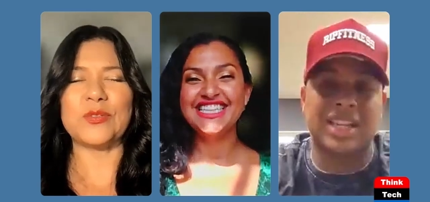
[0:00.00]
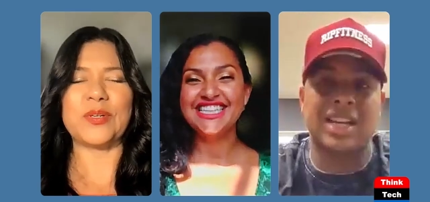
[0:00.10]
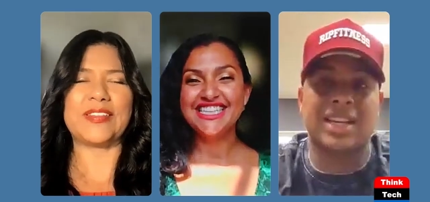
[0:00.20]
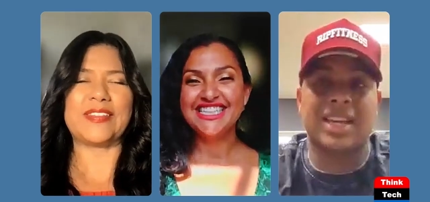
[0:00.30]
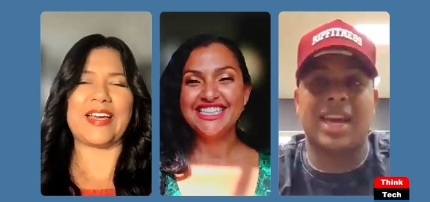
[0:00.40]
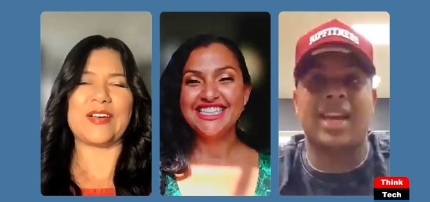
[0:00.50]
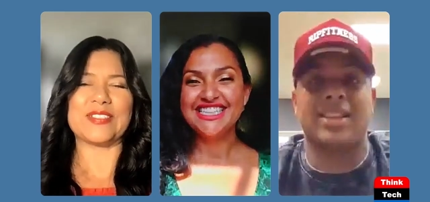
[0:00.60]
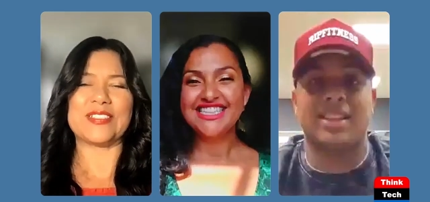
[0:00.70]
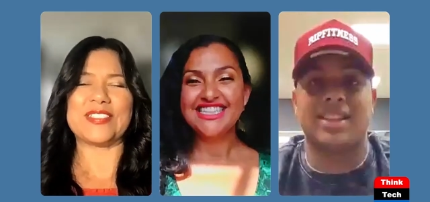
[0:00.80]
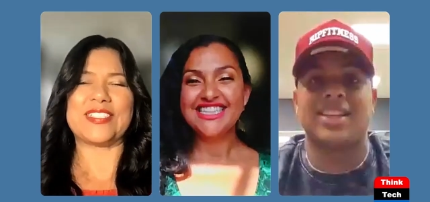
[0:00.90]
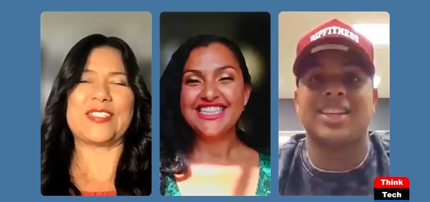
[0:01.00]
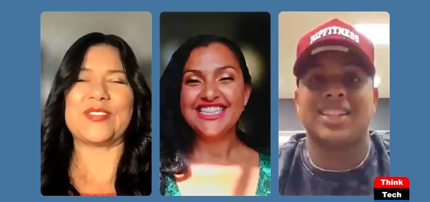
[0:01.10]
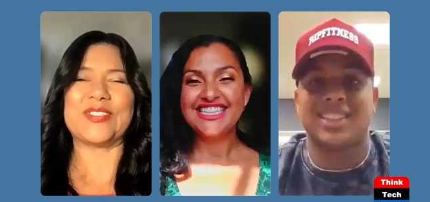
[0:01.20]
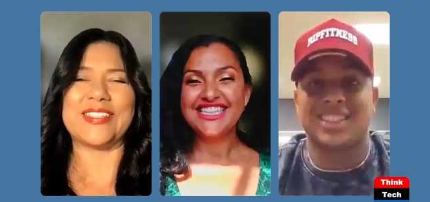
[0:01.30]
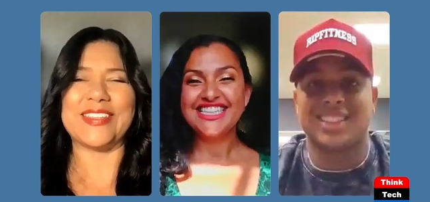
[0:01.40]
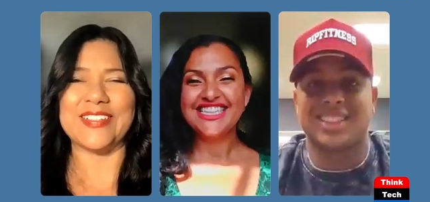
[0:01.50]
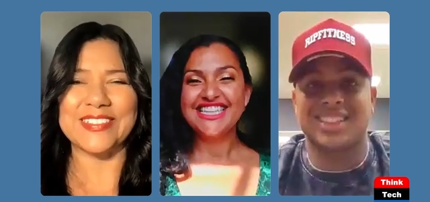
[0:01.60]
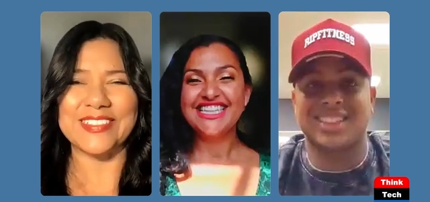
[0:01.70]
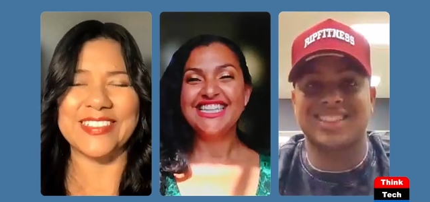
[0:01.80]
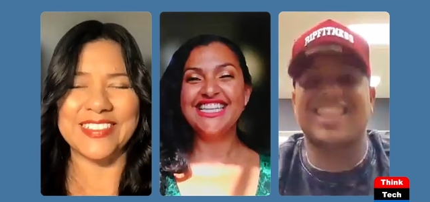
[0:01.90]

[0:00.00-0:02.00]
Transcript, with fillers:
Speaker 1: 20,000. Just say 20,000.